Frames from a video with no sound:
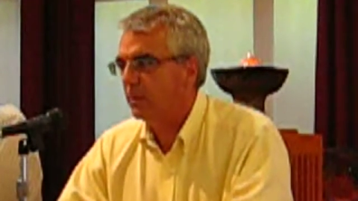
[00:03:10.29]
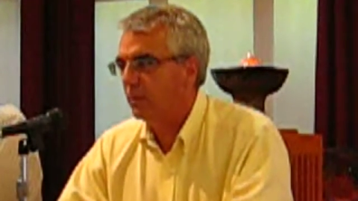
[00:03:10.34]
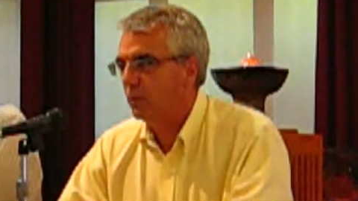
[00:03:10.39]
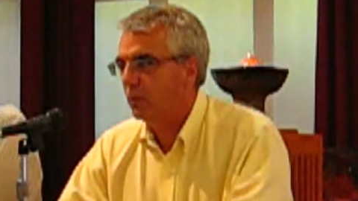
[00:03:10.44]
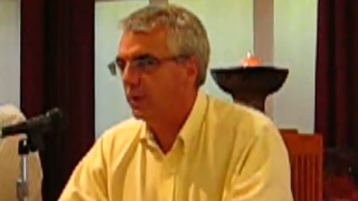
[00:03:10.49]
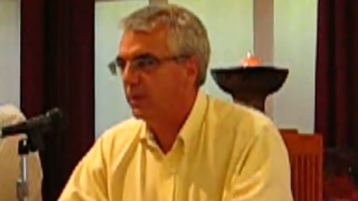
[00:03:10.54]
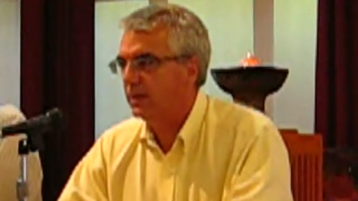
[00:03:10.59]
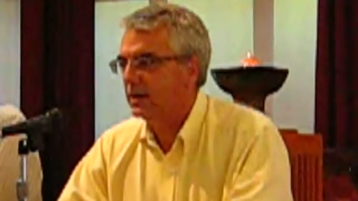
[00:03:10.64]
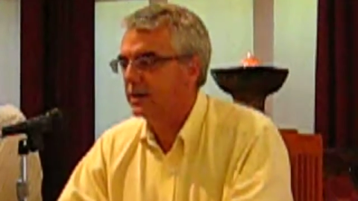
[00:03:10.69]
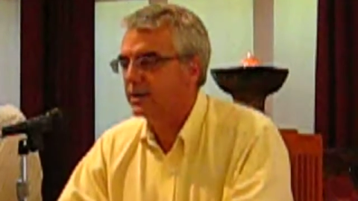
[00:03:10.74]

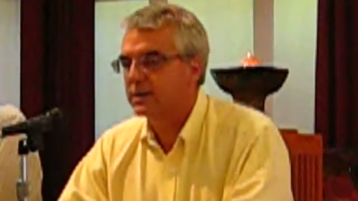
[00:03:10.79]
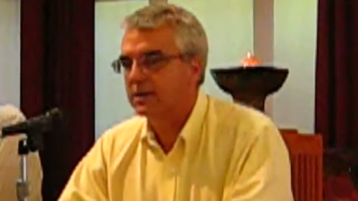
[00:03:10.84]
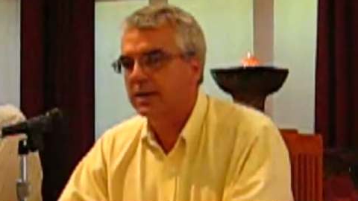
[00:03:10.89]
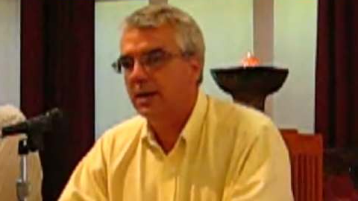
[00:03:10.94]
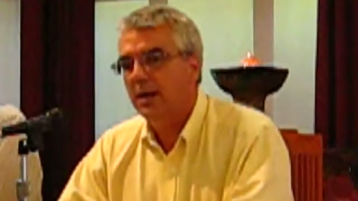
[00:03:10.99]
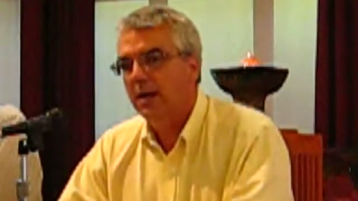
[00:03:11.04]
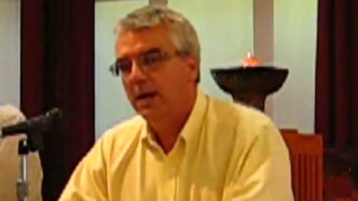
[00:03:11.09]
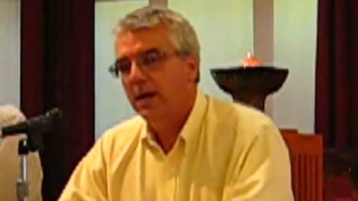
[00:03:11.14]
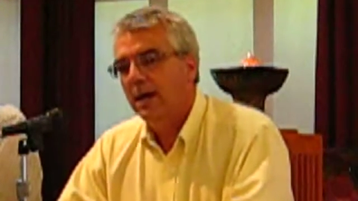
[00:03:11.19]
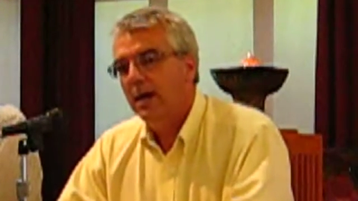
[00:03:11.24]
One is
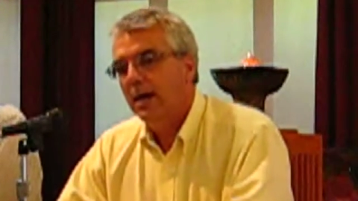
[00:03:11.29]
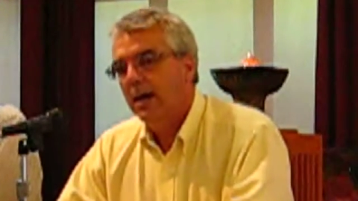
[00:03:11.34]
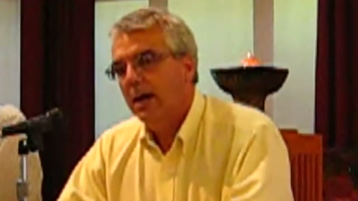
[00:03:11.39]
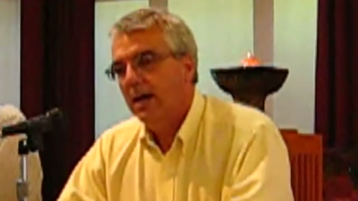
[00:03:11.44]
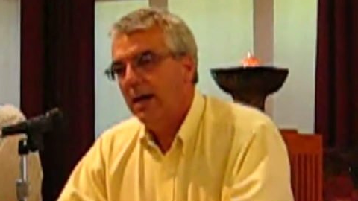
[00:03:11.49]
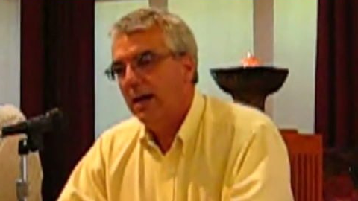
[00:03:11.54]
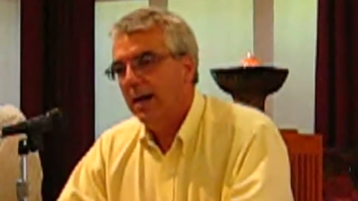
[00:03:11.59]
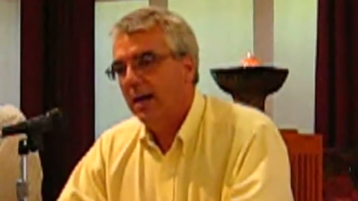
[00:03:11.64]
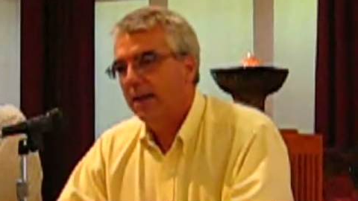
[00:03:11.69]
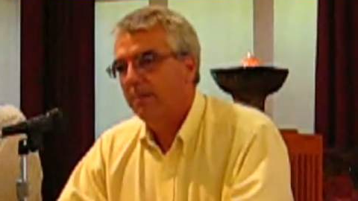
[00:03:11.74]

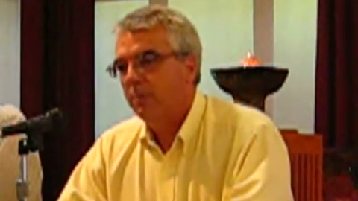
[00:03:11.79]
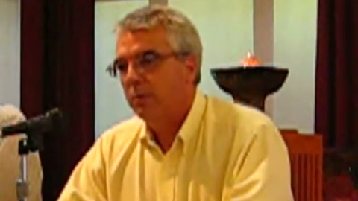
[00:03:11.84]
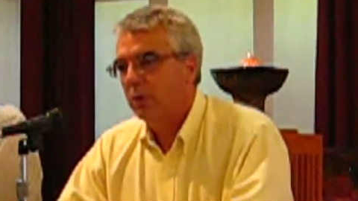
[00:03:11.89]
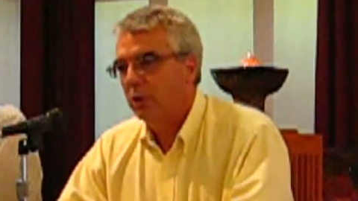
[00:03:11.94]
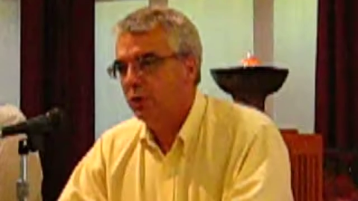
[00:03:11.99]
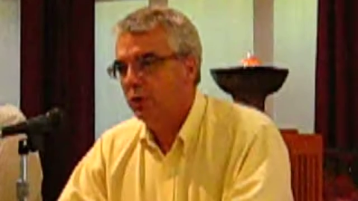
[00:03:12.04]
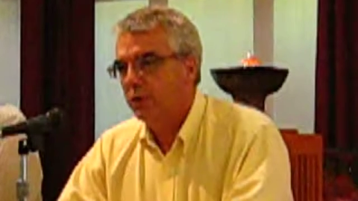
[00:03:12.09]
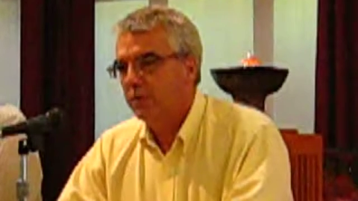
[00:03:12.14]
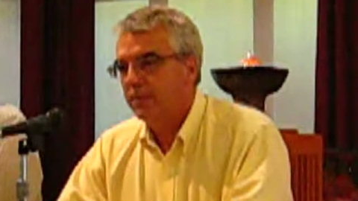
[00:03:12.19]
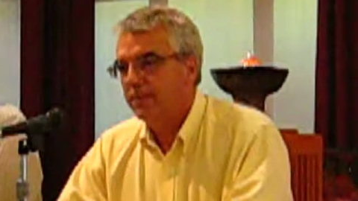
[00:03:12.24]

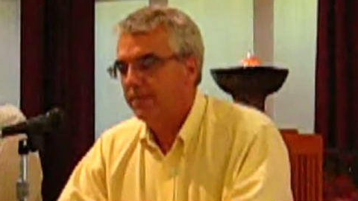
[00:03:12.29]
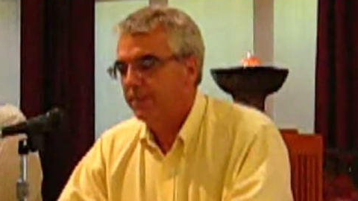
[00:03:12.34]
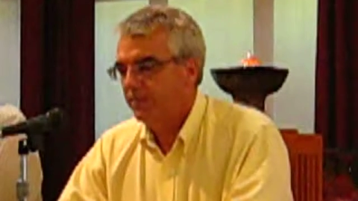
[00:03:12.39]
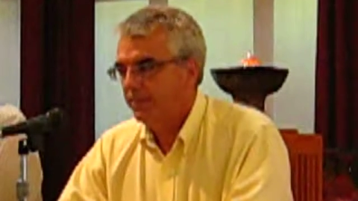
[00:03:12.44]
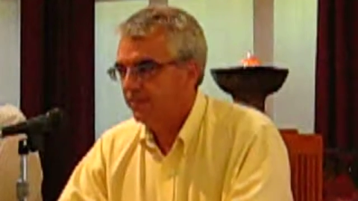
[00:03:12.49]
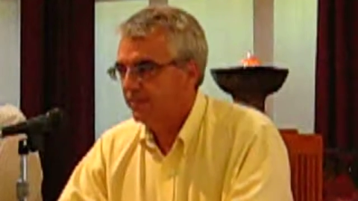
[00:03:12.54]
blue,